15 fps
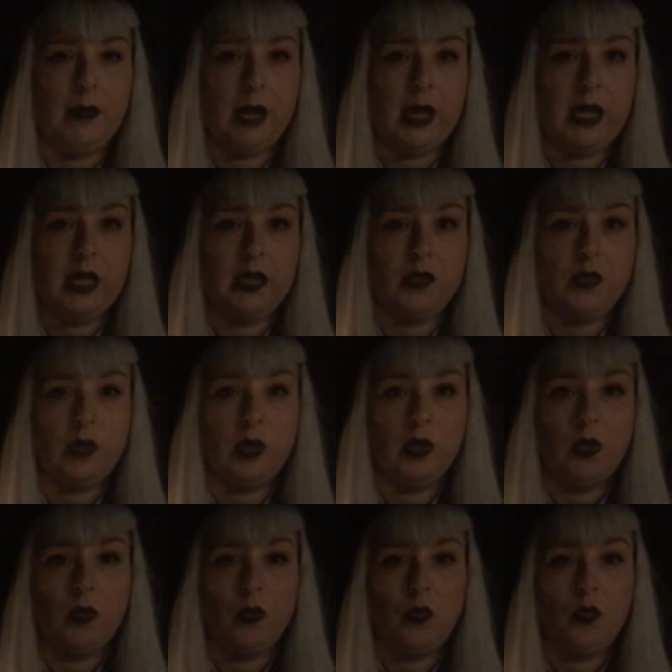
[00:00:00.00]
mind
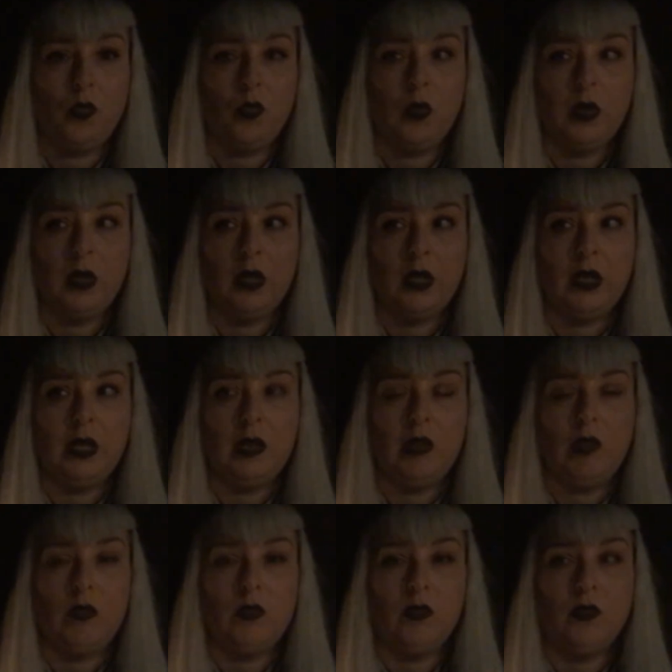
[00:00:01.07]
where
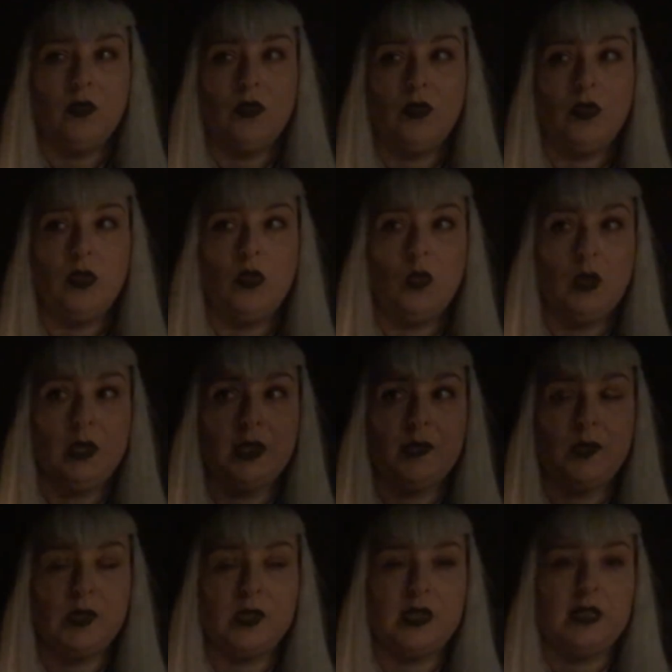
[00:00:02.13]
it was
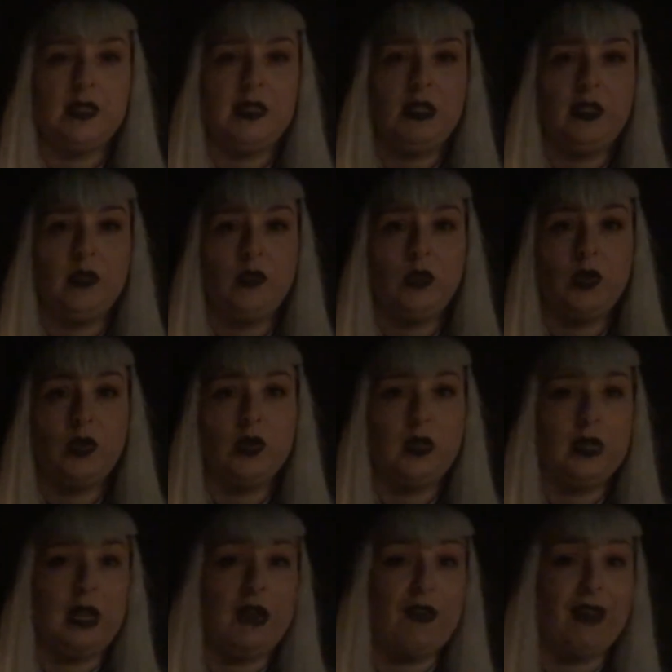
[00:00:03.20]
precisely on the road
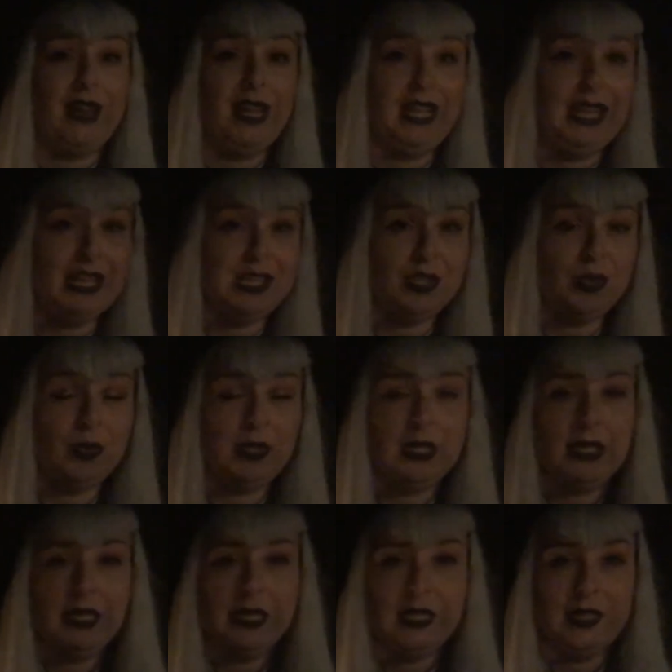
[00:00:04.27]
and how I could get to it,
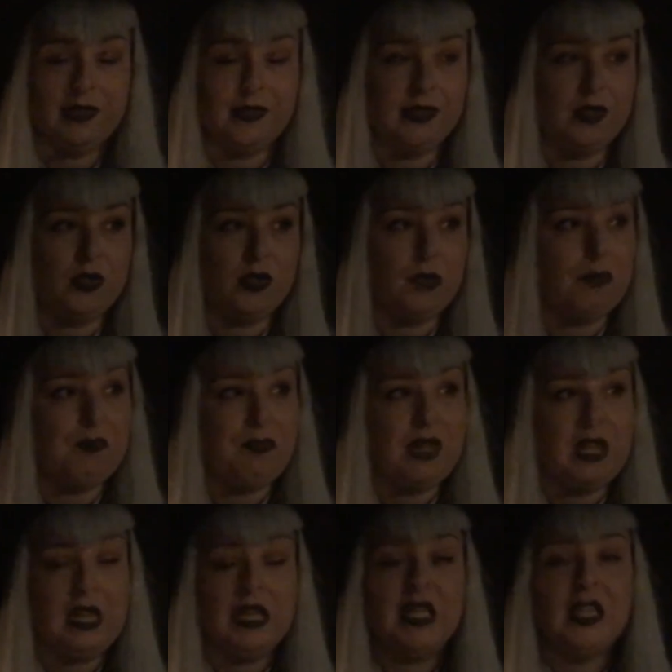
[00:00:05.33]
etc.
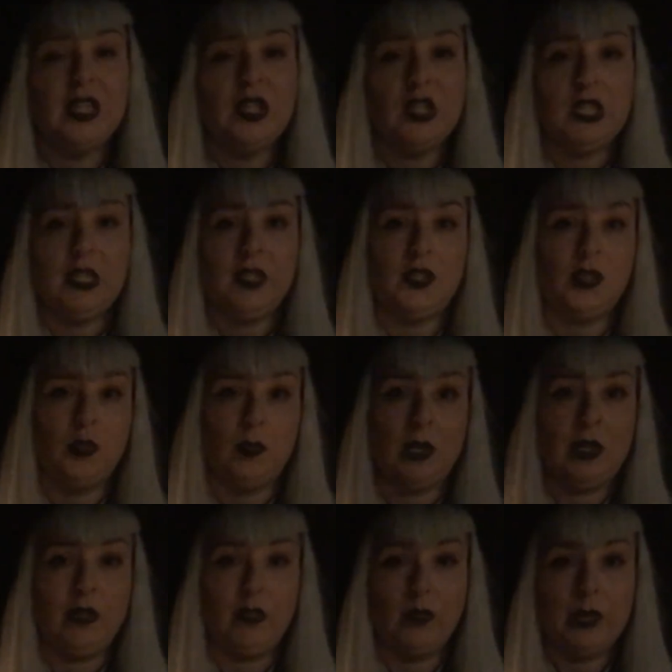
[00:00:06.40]
It literally took
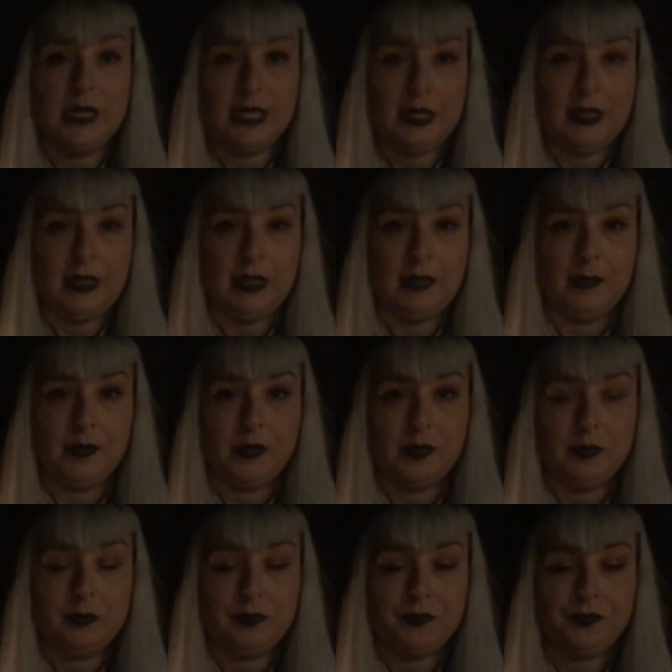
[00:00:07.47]
me 3 times